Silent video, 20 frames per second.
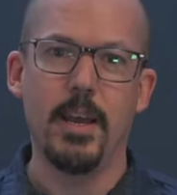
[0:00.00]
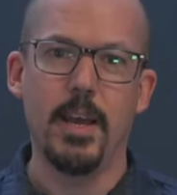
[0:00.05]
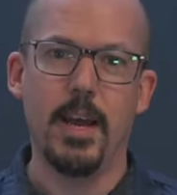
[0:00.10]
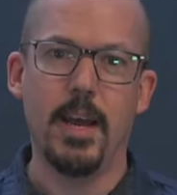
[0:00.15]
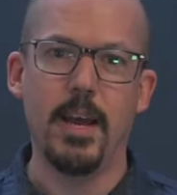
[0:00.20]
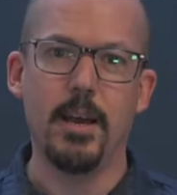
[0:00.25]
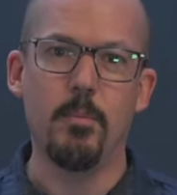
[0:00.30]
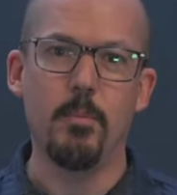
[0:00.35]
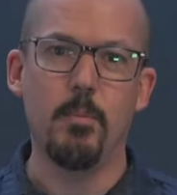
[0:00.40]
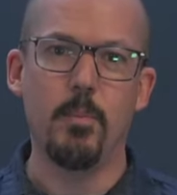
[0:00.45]

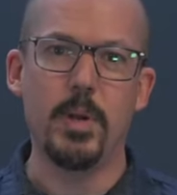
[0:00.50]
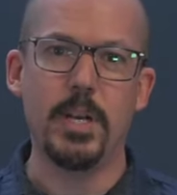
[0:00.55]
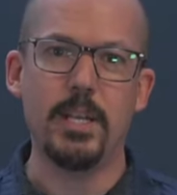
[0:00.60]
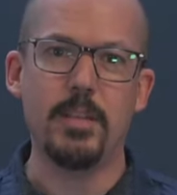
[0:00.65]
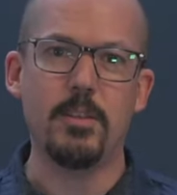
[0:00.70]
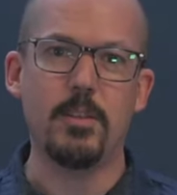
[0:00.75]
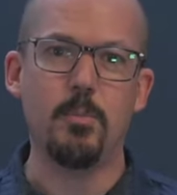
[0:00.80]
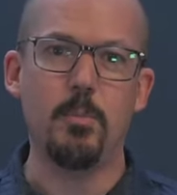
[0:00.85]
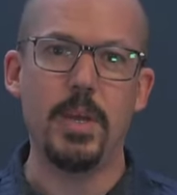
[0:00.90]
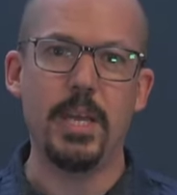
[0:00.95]
Um, but
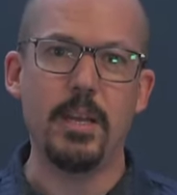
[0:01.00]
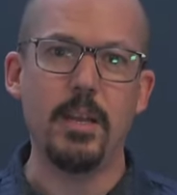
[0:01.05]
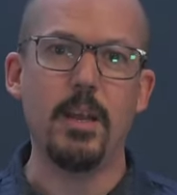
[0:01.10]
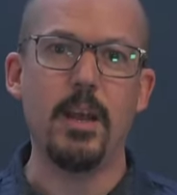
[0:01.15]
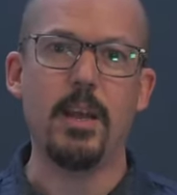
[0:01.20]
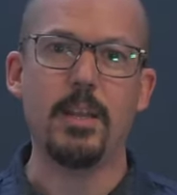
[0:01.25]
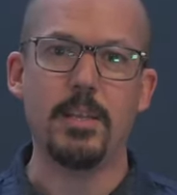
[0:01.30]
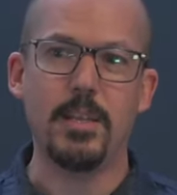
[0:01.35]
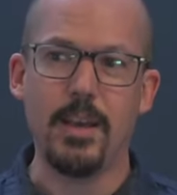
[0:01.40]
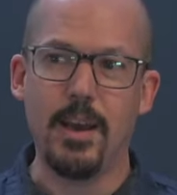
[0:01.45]
it's been
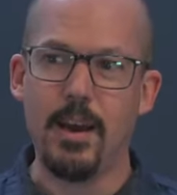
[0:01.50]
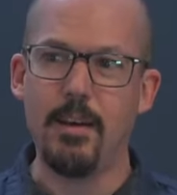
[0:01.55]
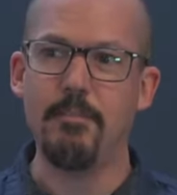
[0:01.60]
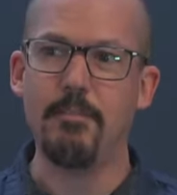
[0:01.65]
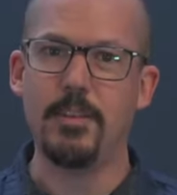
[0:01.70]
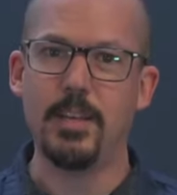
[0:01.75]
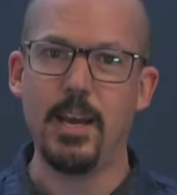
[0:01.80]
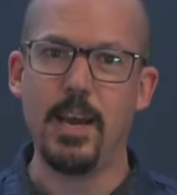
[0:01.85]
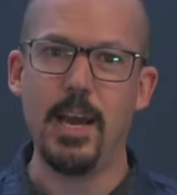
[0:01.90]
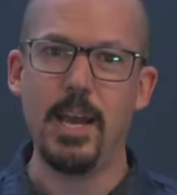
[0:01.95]
a
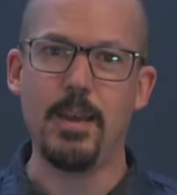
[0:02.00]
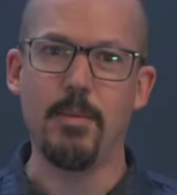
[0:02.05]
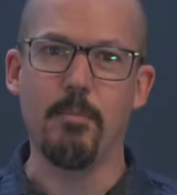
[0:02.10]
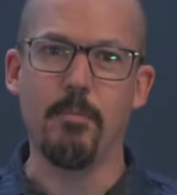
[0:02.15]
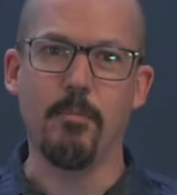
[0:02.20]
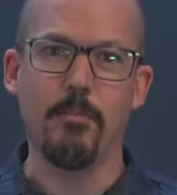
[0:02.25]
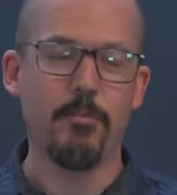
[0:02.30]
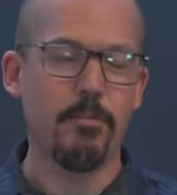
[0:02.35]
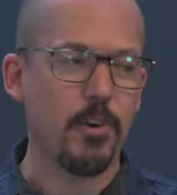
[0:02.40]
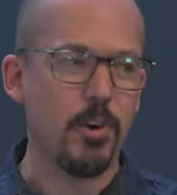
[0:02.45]
tough
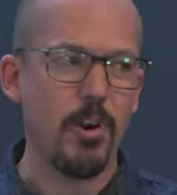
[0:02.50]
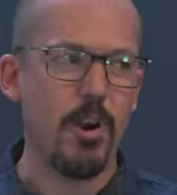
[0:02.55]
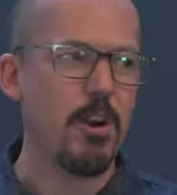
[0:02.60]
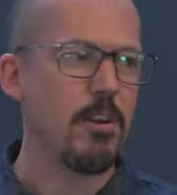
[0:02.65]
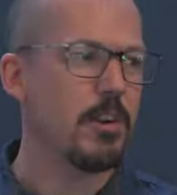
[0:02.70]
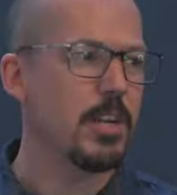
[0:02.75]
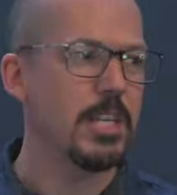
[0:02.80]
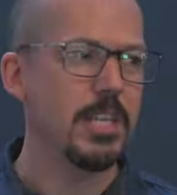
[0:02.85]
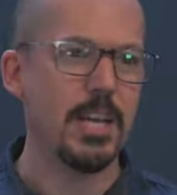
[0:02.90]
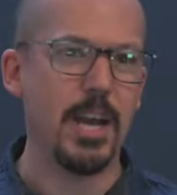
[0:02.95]
time for
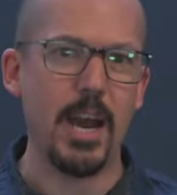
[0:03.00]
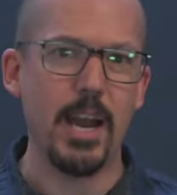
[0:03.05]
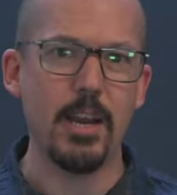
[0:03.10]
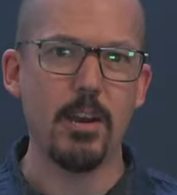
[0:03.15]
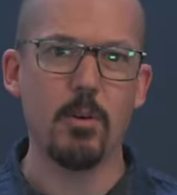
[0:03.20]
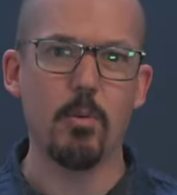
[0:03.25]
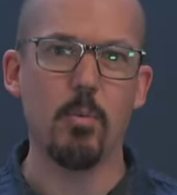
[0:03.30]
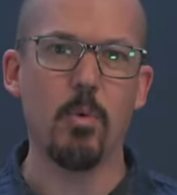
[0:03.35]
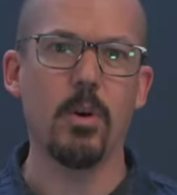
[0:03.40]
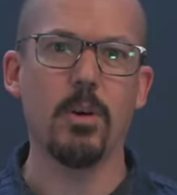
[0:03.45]
our
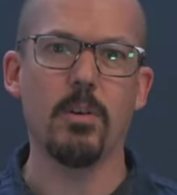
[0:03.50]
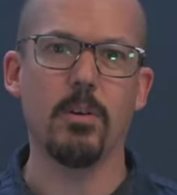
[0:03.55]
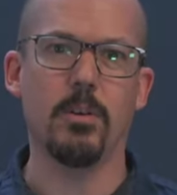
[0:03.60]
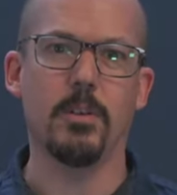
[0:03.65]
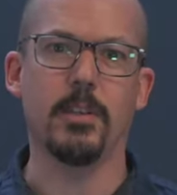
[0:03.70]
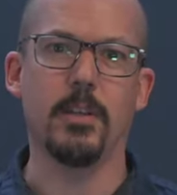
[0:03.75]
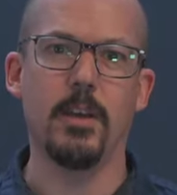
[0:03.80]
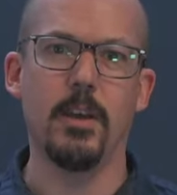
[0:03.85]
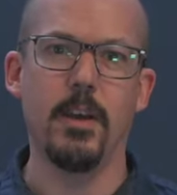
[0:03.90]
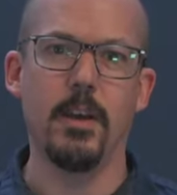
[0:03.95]
entire
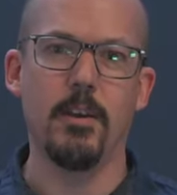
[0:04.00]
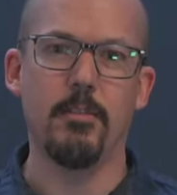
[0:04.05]
world,